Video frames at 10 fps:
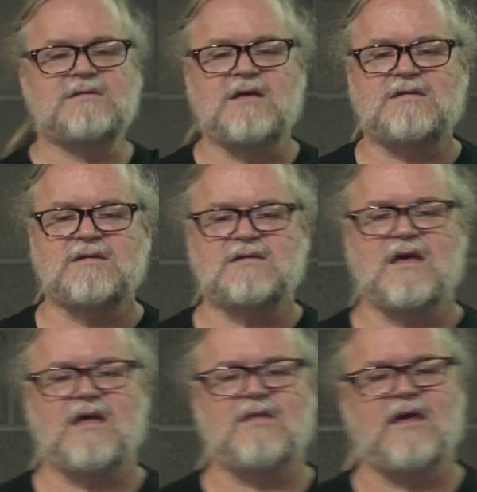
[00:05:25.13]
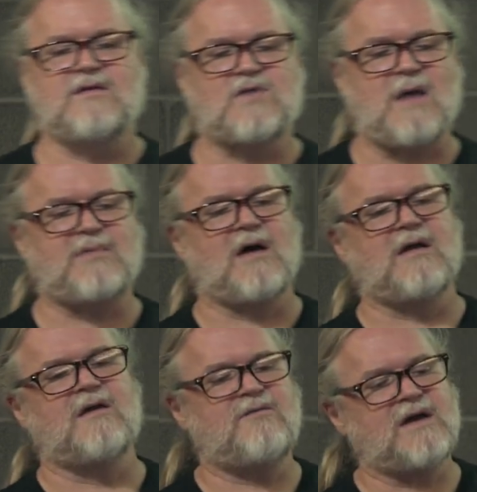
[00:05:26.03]
this is the, the drop-down
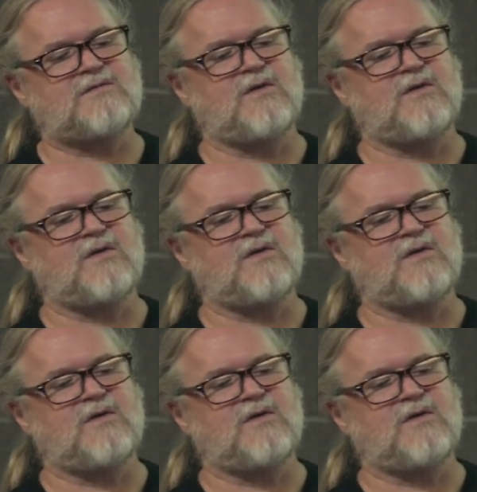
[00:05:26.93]
interface for